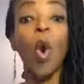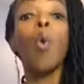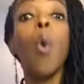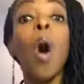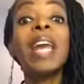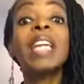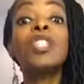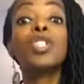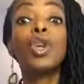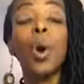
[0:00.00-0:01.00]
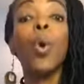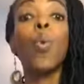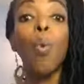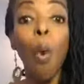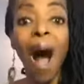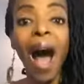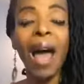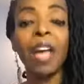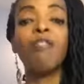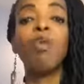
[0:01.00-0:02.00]
What is your
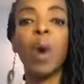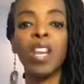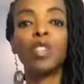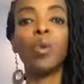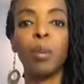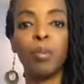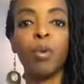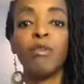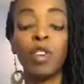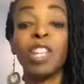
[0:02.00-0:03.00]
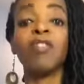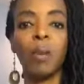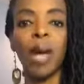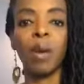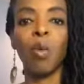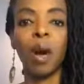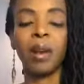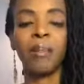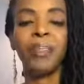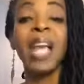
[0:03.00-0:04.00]
why for wanting to improve yourself no matter
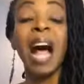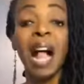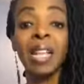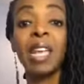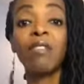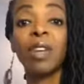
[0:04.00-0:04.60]
what? I'll give you